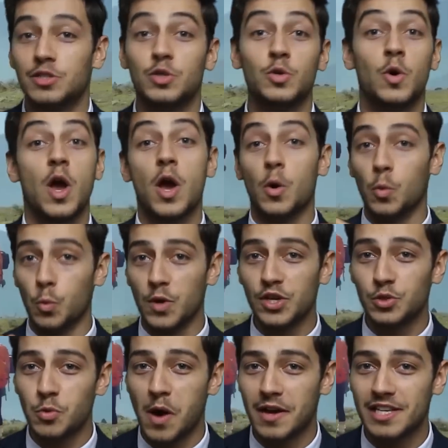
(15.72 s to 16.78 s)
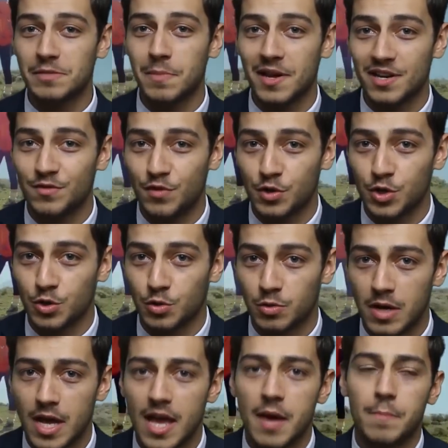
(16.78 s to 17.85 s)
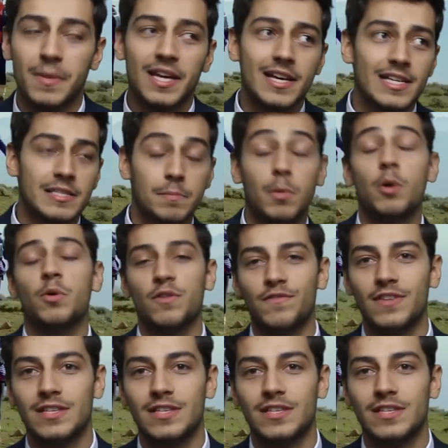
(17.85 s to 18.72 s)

to which one is better for you, because both of